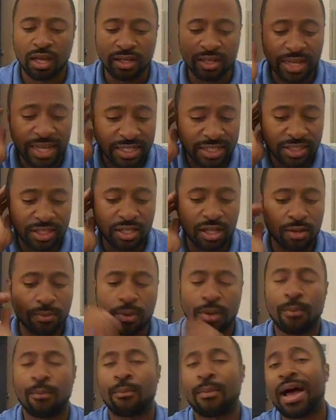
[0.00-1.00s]
Next
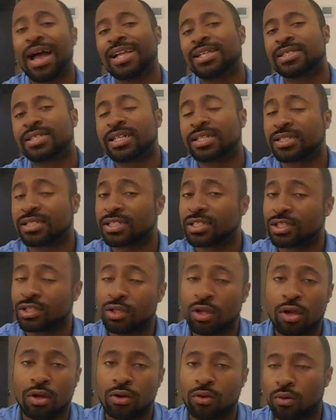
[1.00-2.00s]
up, my Texas
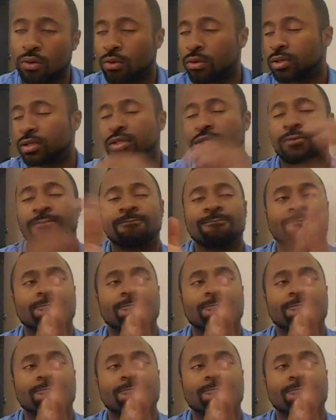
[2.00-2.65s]
Longhorns.